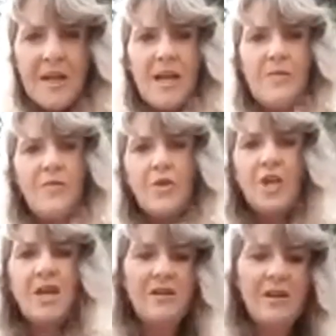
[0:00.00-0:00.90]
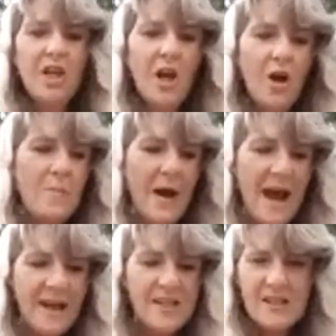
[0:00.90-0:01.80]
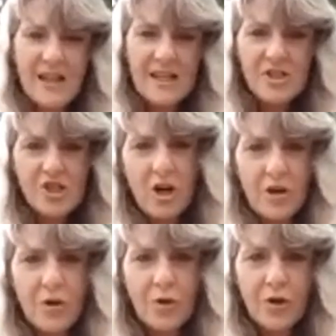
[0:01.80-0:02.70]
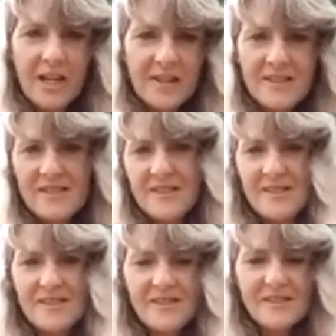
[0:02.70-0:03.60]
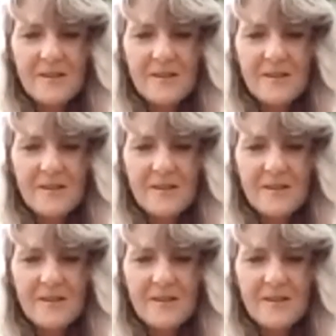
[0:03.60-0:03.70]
If you can go back to that childhood innocence